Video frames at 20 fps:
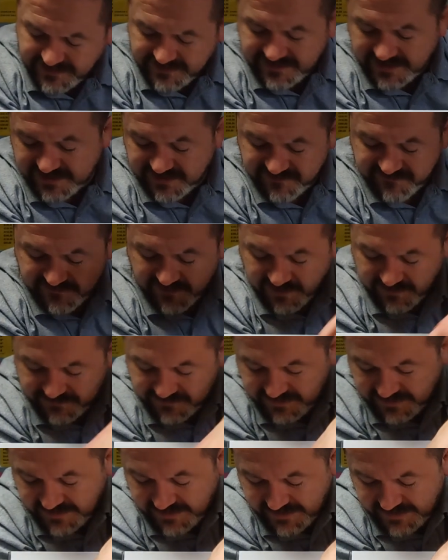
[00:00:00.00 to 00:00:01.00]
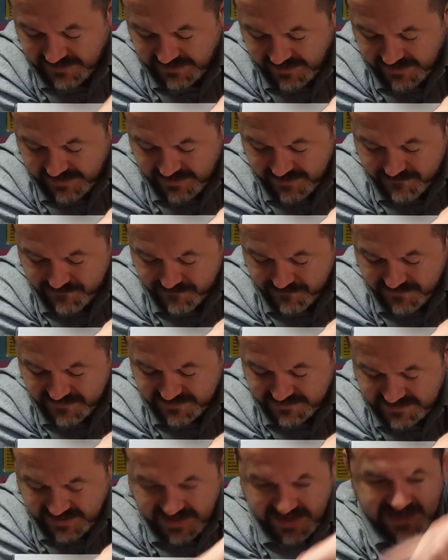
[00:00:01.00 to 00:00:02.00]
Then you've got the
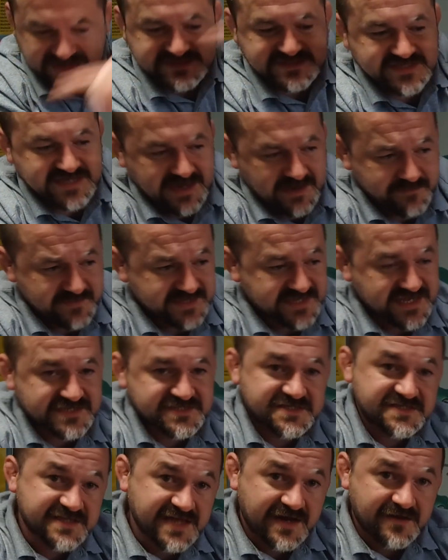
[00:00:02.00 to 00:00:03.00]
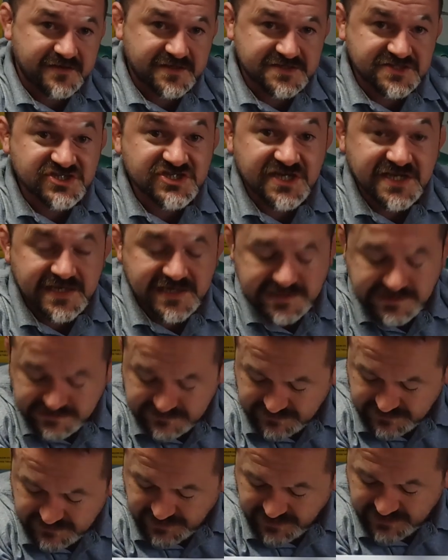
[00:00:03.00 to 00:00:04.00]
Atacama Desert down in Chile,
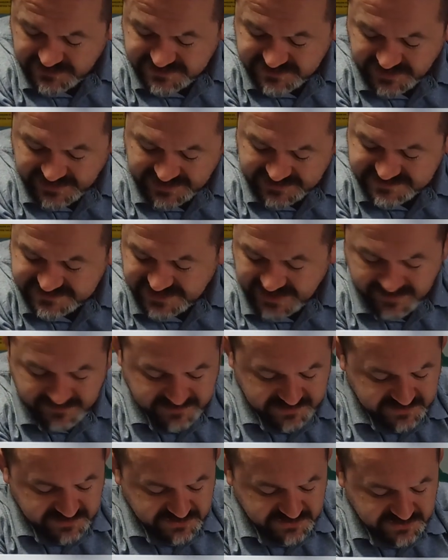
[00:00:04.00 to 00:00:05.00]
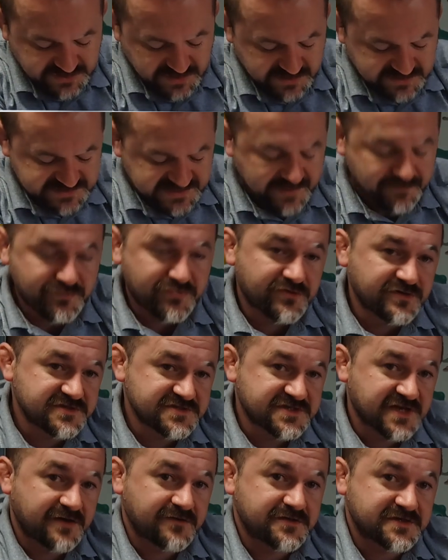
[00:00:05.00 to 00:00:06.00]
so that's down in your temperate
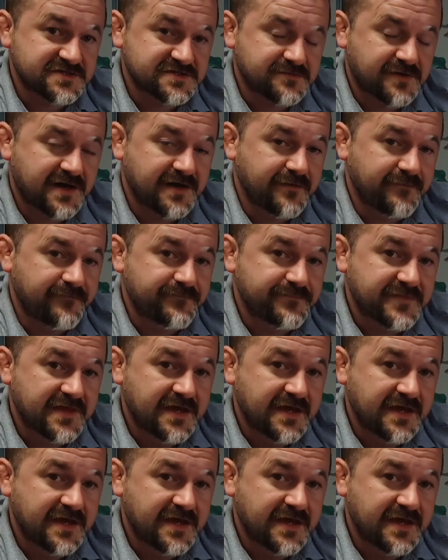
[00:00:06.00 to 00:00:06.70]
zone as well.